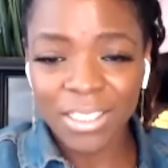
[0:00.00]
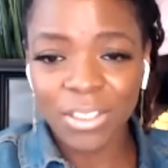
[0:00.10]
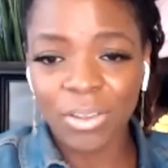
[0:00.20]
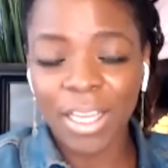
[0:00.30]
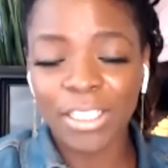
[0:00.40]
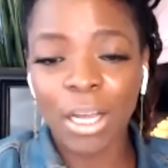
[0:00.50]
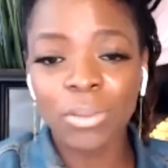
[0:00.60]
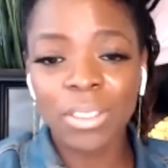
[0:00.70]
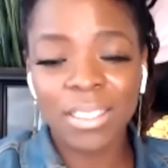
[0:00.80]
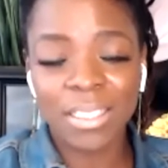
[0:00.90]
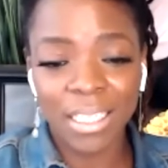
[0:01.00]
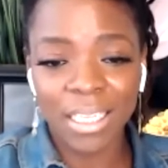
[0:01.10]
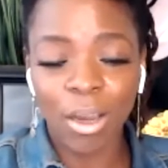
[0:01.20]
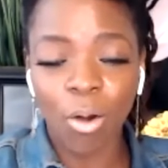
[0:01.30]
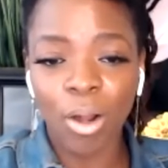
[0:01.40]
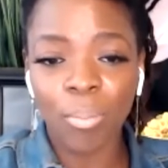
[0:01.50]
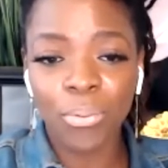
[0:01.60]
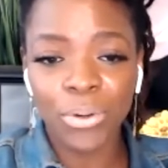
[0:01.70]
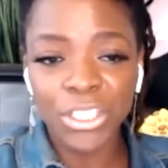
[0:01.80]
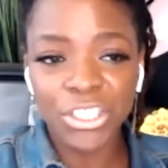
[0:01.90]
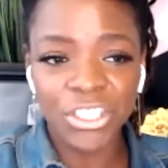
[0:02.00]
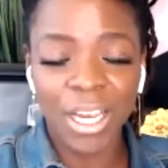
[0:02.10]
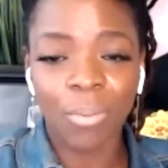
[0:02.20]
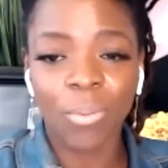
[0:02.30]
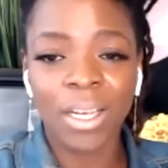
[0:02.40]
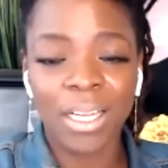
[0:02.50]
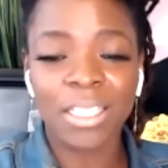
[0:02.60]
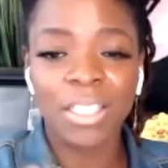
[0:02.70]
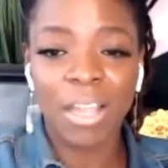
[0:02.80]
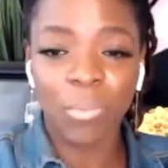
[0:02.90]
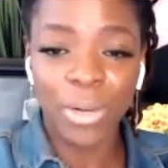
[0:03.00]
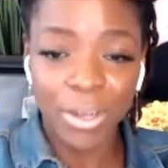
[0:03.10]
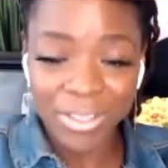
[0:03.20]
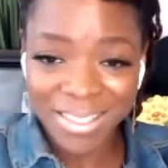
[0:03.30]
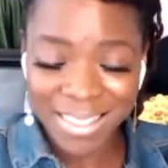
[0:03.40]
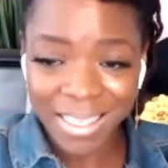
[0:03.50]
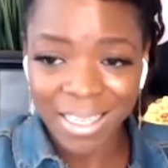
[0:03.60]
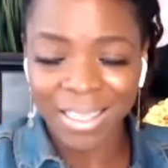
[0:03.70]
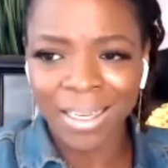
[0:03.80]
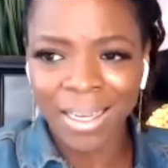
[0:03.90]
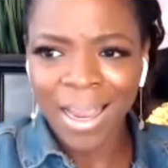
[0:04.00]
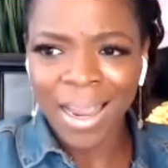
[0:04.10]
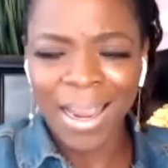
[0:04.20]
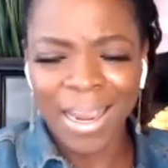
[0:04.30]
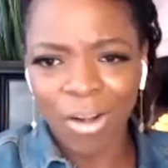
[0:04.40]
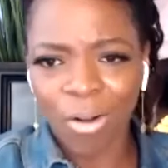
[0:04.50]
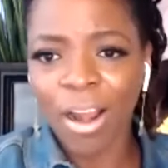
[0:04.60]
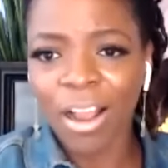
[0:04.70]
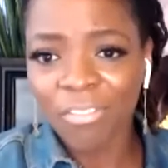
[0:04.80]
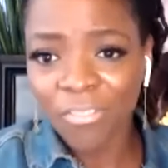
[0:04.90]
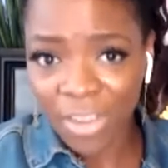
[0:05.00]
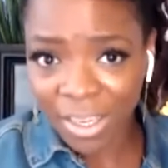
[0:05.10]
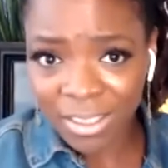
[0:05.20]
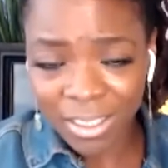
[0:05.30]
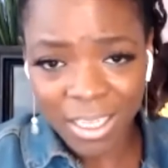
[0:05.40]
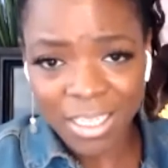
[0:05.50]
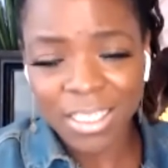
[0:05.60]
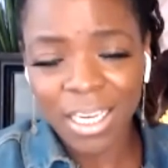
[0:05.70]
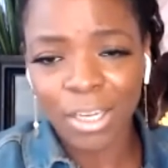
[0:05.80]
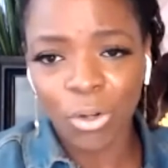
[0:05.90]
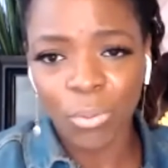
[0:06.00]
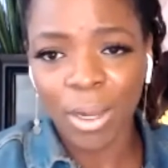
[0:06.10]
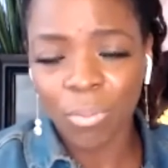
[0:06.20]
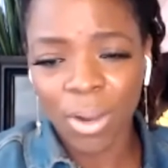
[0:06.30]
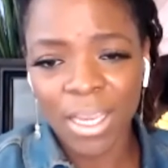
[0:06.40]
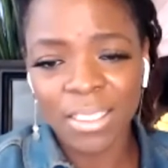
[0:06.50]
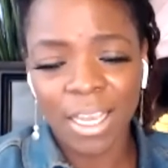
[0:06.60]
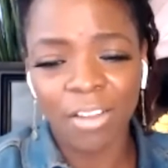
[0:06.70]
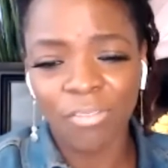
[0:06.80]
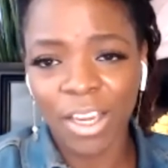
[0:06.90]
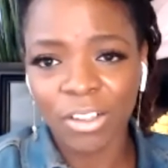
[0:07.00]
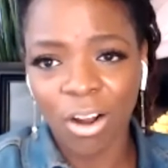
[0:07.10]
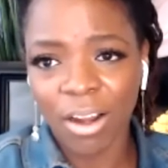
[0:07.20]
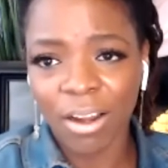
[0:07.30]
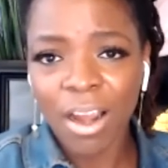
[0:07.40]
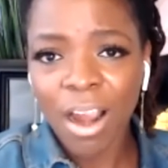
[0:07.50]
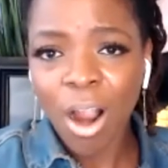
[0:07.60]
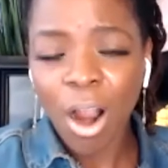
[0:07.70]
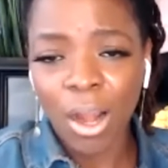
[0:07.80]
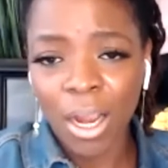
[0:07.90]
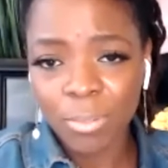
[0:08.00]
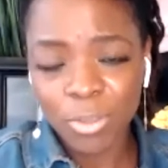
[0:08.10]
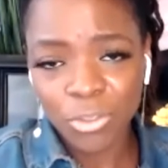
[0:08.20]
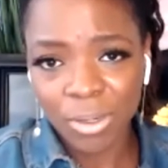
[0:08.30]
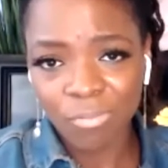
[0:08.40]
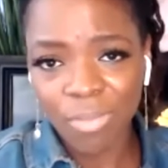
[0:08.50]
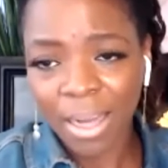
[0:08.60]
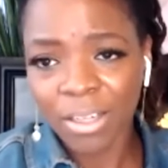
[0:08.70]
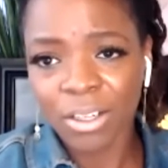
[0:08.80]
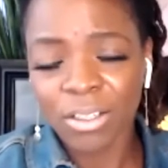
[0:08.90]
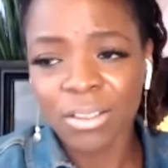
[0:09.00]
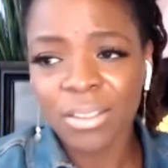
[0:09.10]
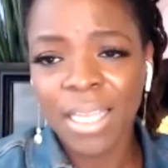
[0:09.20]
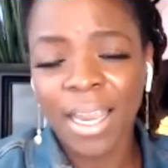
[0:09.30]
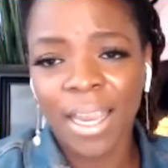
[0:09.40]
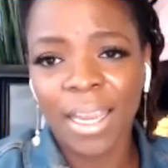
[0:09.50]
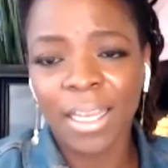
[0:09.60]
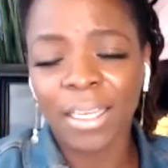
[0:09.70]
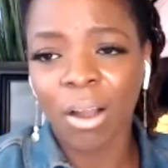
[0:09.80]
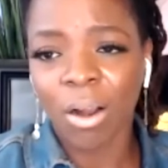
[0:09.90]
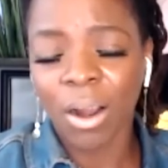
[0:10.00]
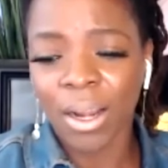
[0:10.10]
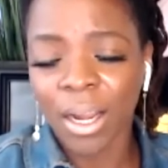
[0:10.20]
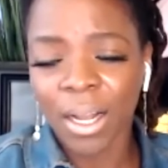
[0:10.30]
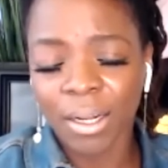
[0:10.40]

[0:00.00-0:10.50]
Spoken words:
And so they don't see or appreciate what it is that we are seeing and are affecting us in great ways that affect our upstream factors and our